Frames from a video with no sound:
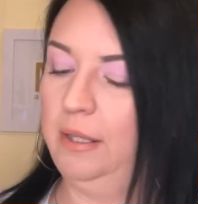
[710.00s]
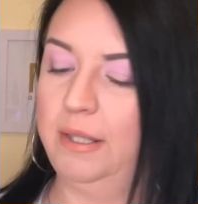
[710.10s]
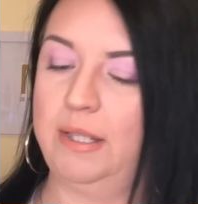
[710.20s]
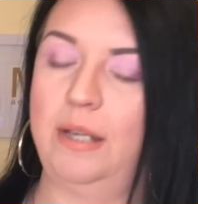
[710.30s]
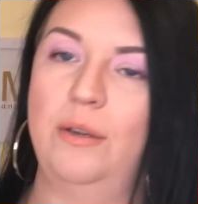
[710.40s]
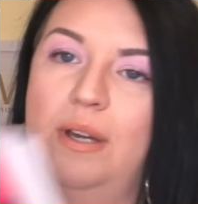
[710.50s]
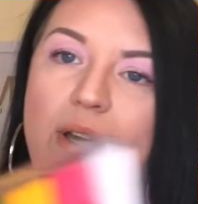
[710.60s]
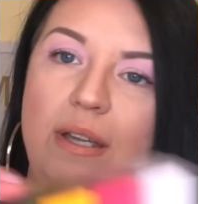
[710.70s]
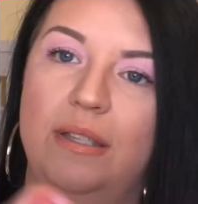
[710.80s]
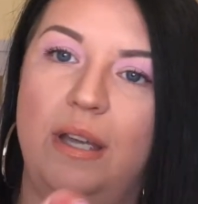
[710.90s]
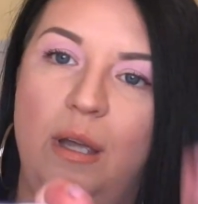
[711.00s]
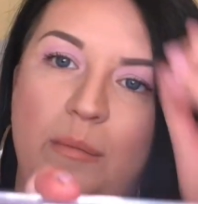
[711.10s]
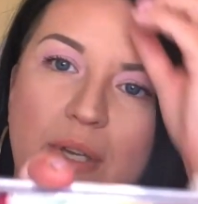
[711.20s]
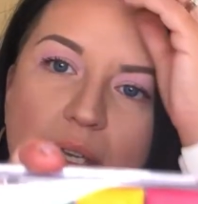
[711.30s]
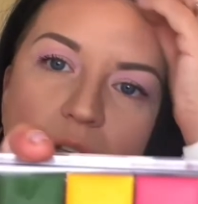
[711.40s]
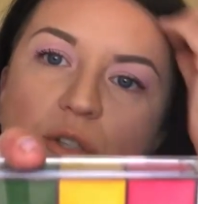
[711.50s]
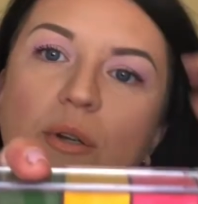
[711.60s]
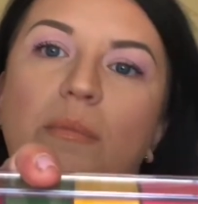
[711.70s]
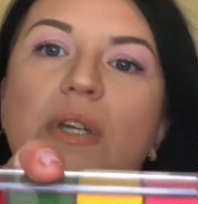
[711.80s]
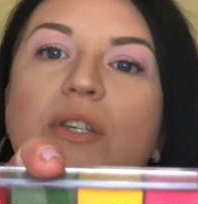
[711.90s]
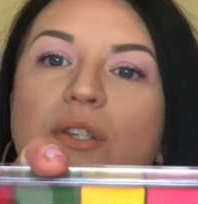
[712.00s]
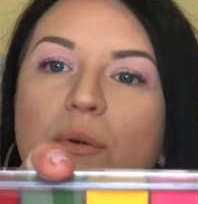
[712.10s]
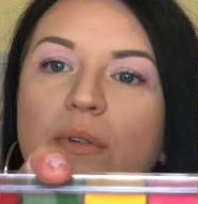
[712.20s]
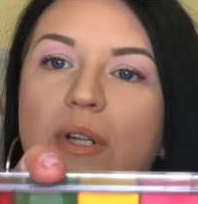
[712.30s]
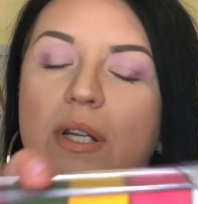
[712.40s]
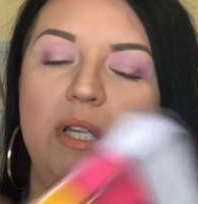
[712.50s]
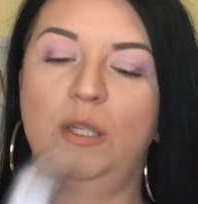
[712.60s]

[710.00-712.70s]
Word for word: looks like, you guys. I am like extremely stoked on this.